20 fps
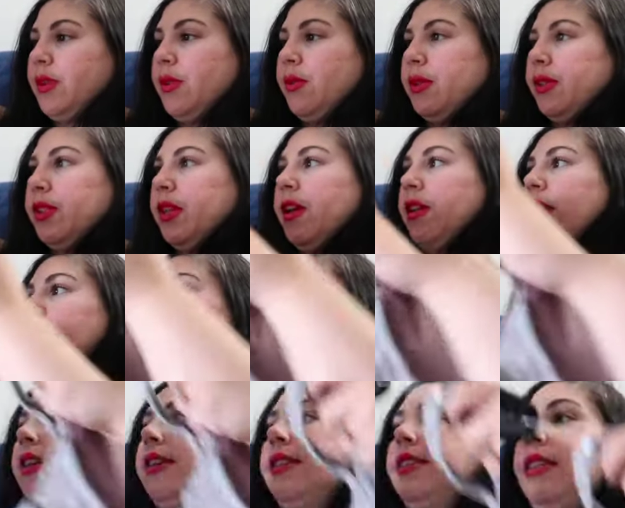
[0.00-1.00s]
It's all like
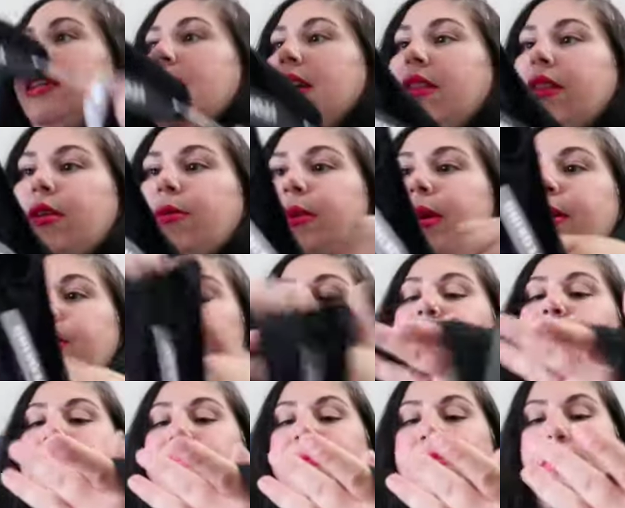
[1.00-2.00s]
linked together, but
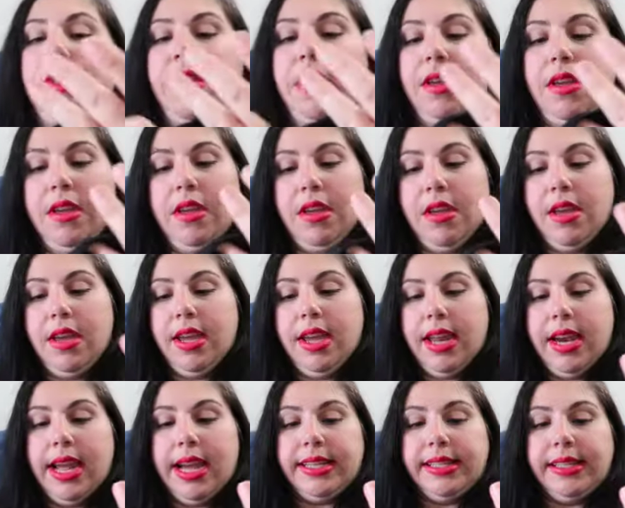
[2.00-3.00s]

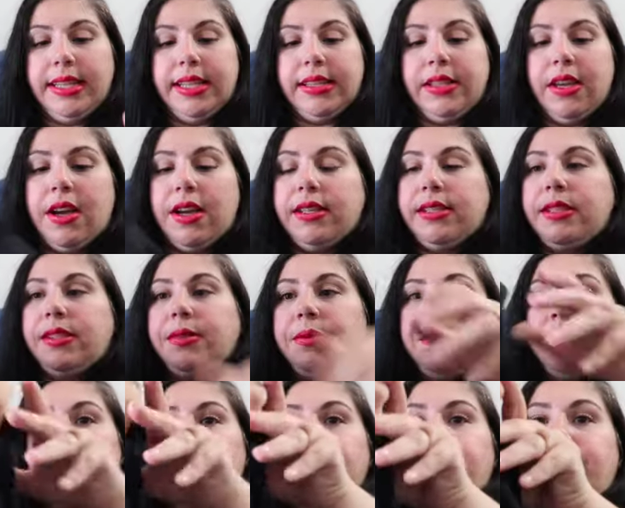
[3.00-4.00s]
it has this
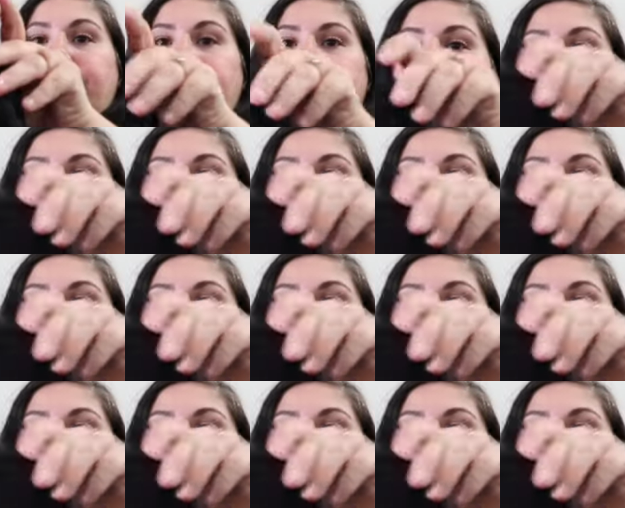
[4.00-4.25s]
awesome